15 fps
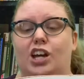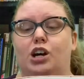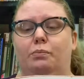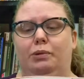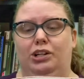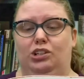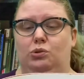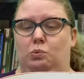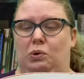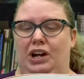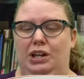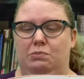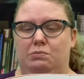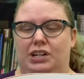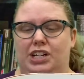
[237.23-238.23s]
But the
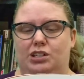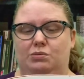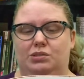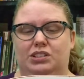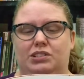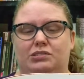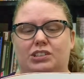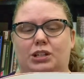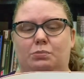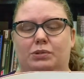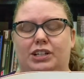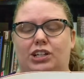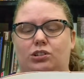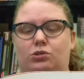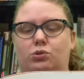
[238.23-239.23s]
white mice will only
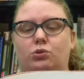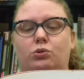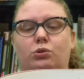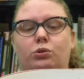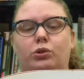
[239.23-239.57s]
play doodle,